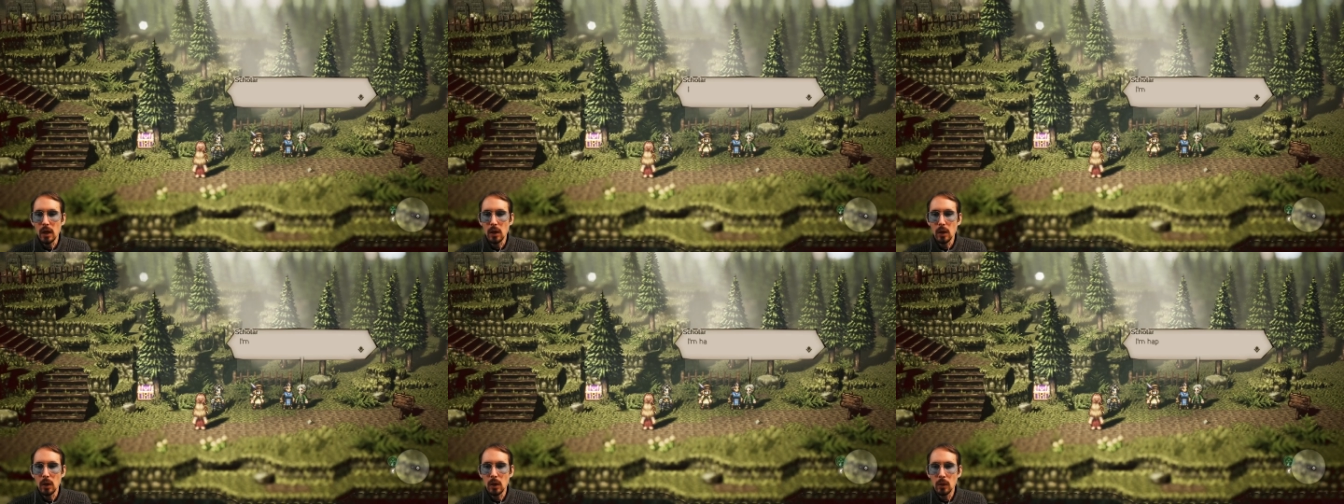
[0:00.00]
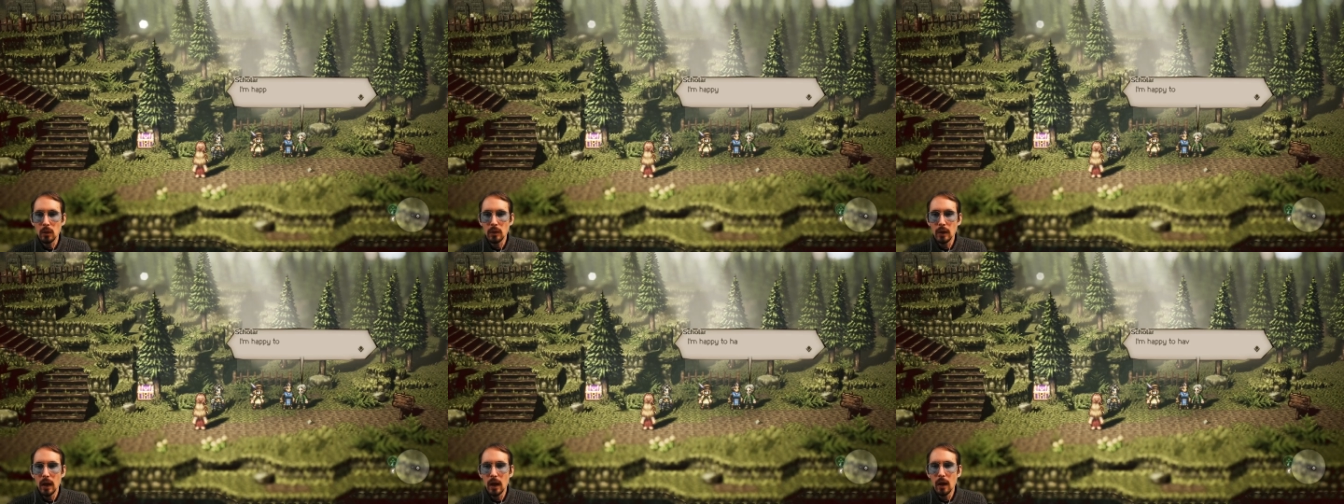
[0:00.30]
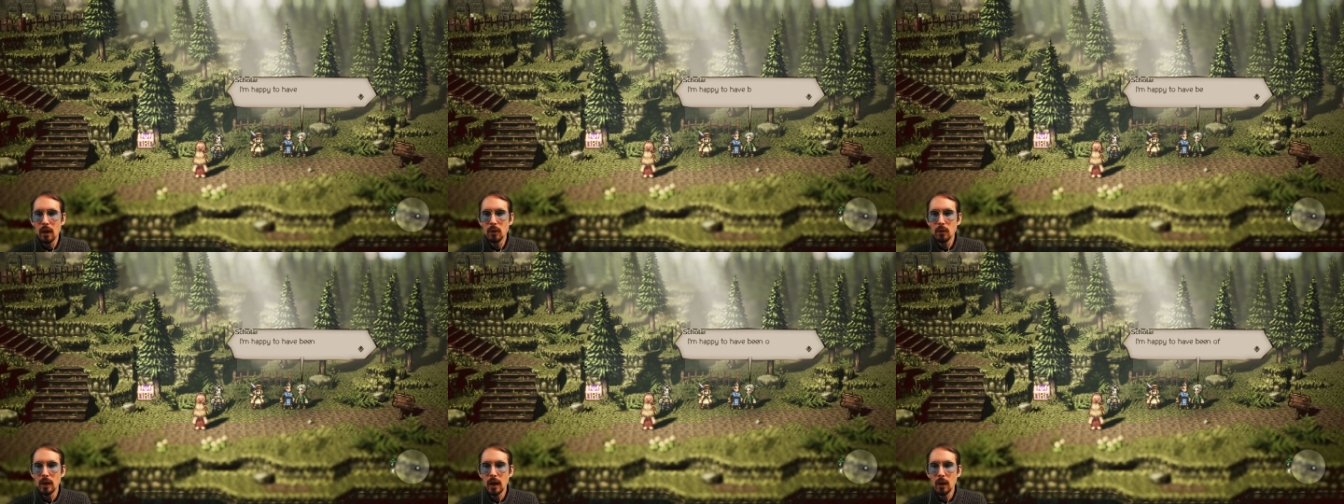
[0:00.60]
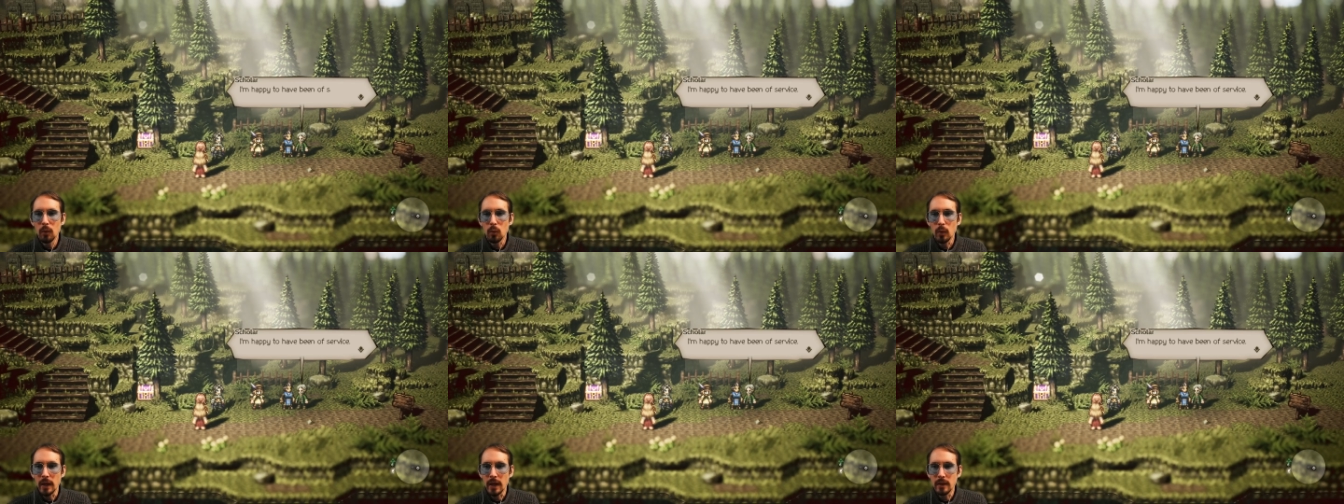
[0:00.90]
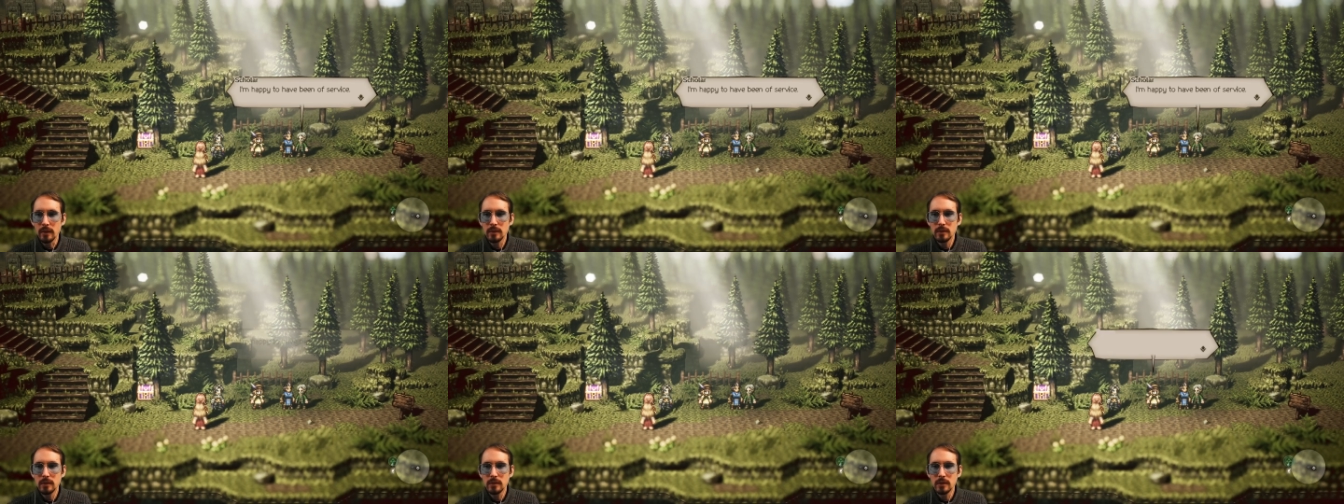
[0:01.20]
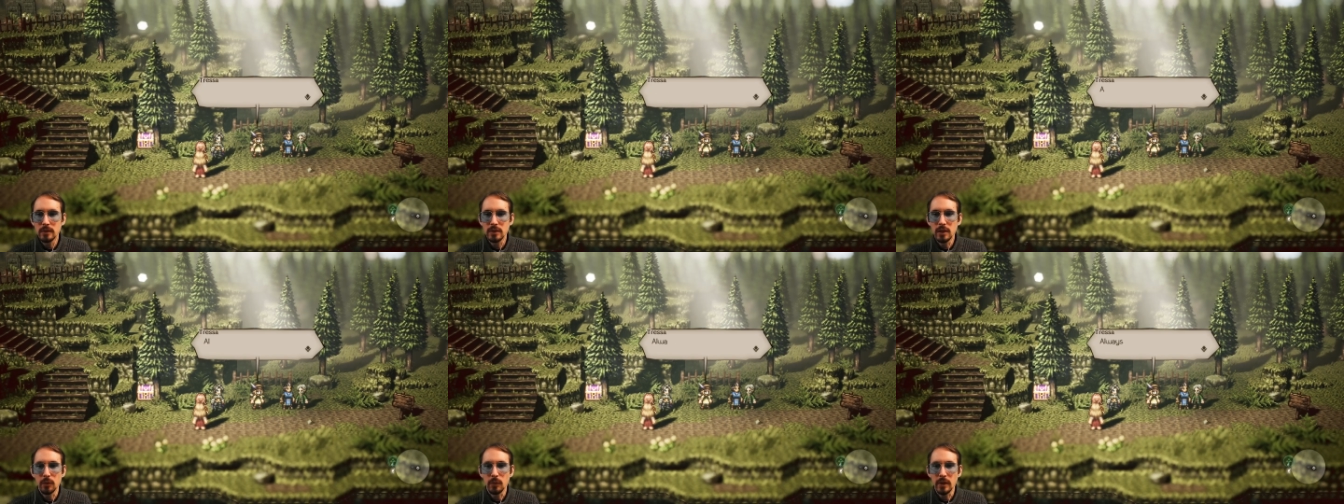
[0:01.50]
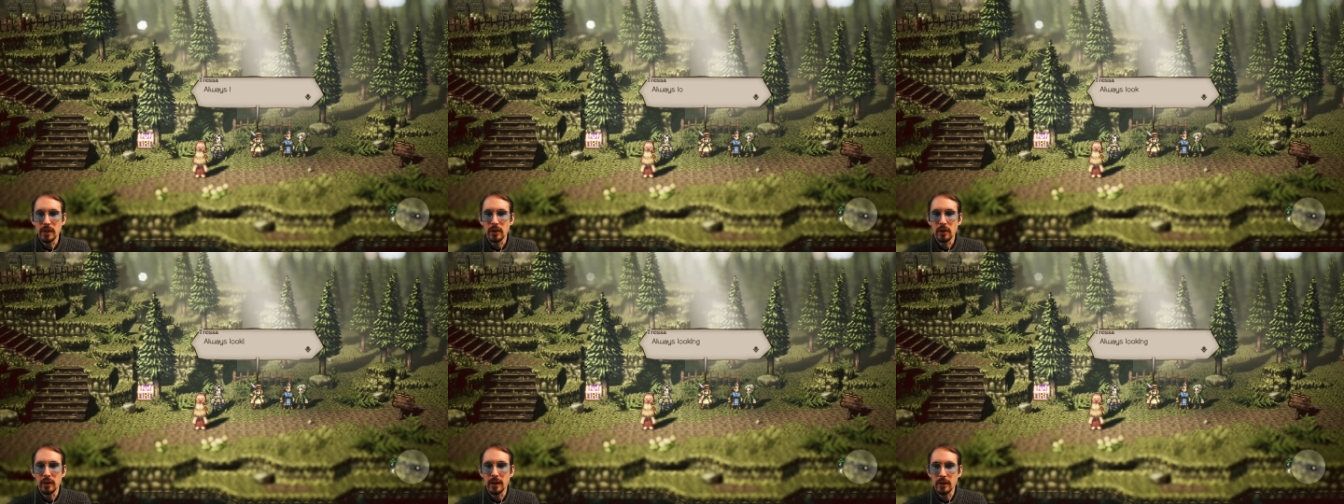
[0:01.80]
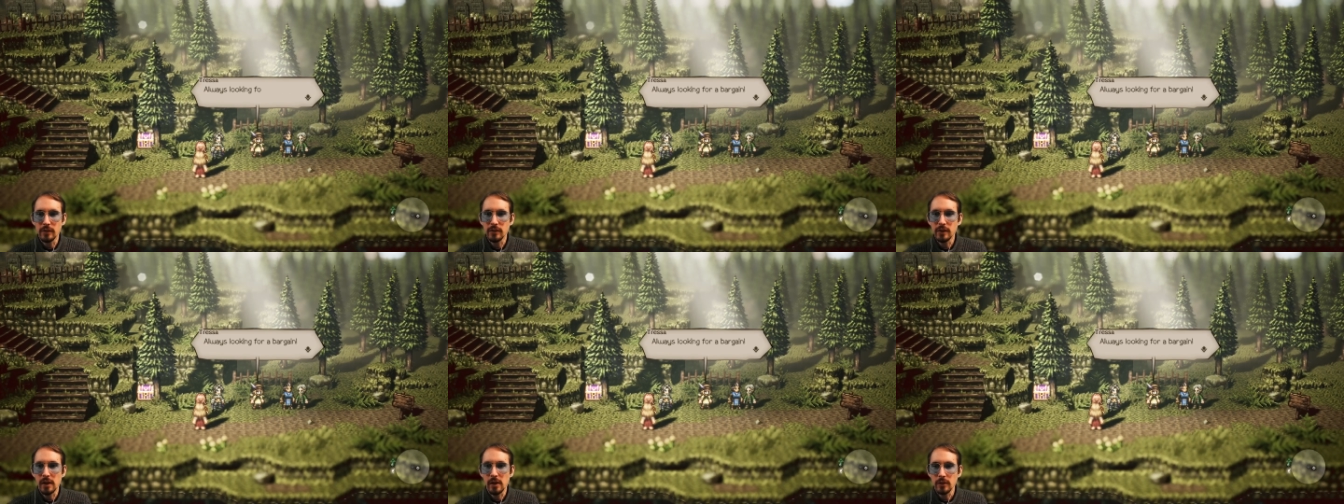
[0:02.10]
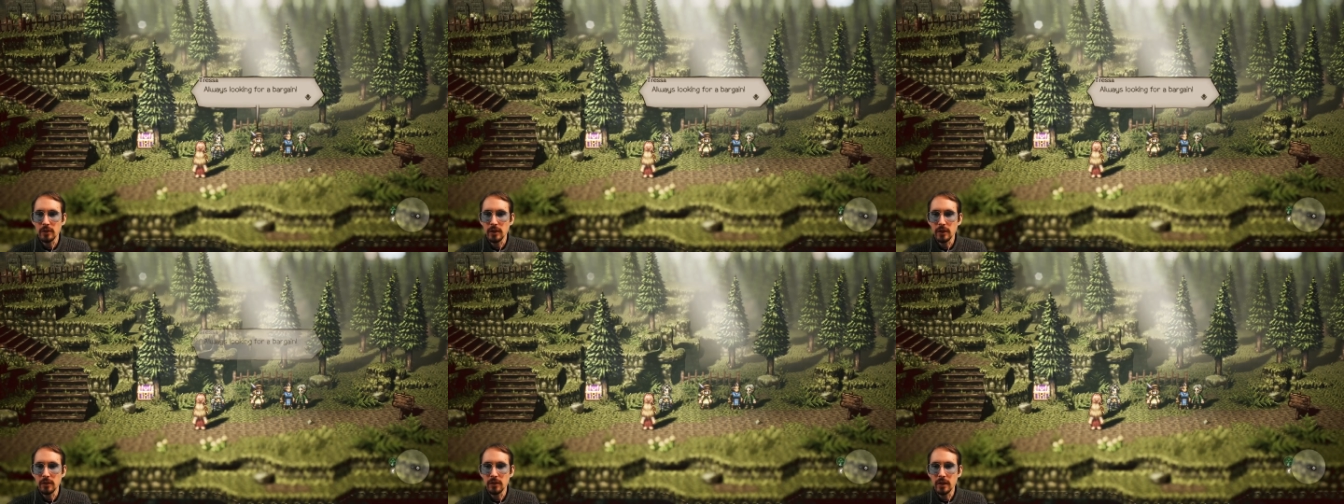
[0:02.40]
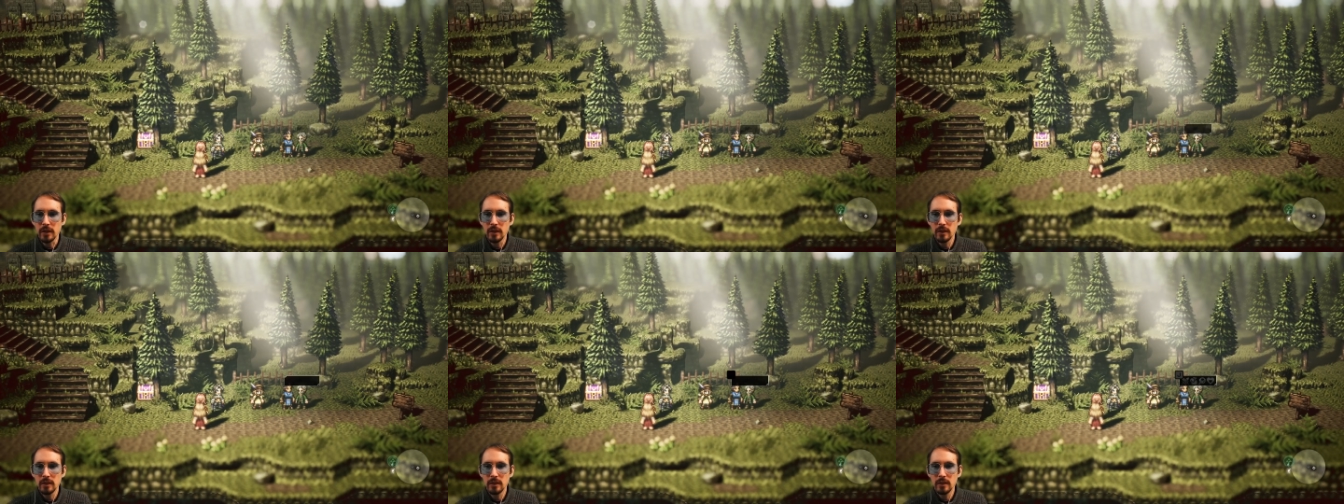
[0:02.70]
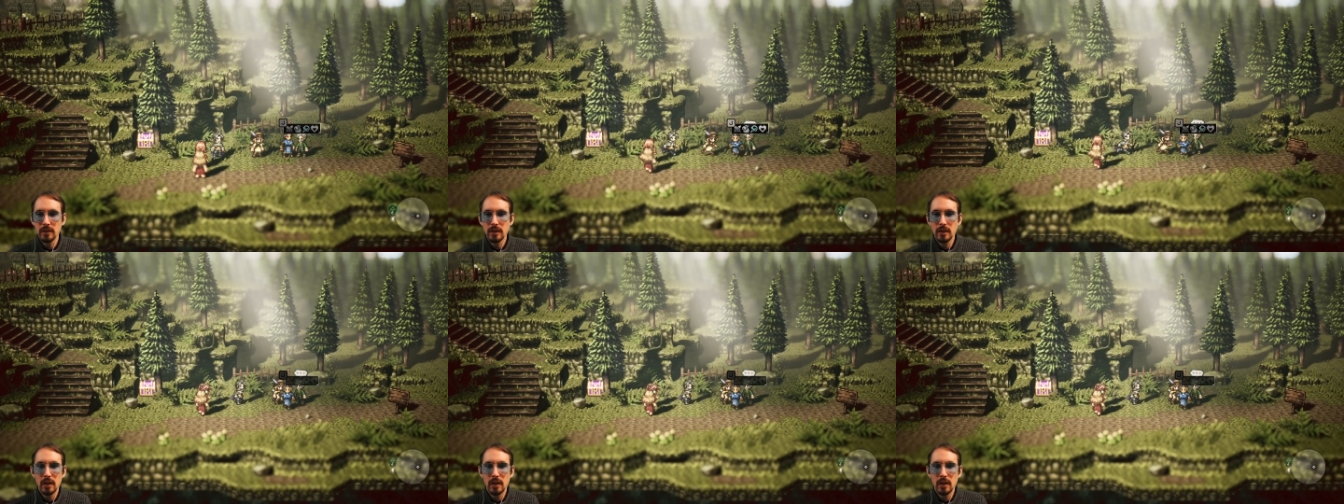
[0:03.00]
No. I'll, I'll wait until we get our next character, I think.